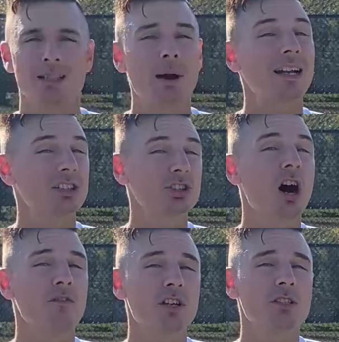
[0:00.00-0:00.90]
about the
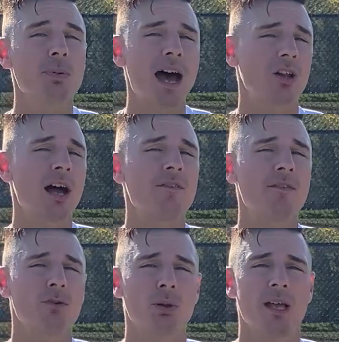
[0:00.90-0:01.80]
softest paddle I've
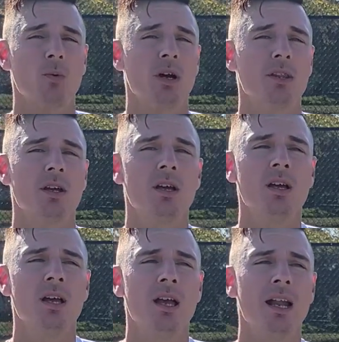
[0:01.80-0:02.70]
ever played with.
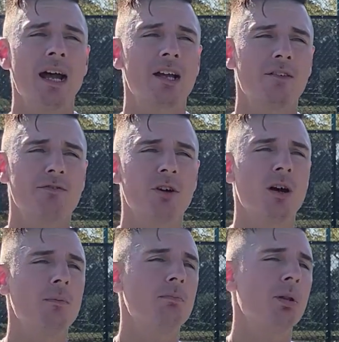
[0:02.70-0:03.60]
And I come
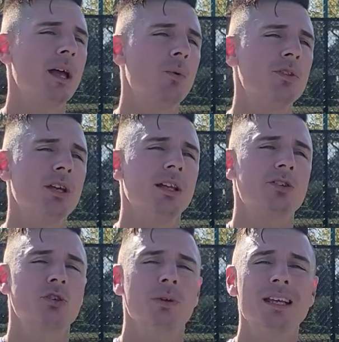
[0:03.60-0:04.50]
from playing with the
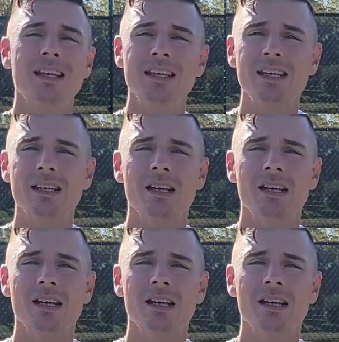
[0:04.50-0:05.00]
Electric E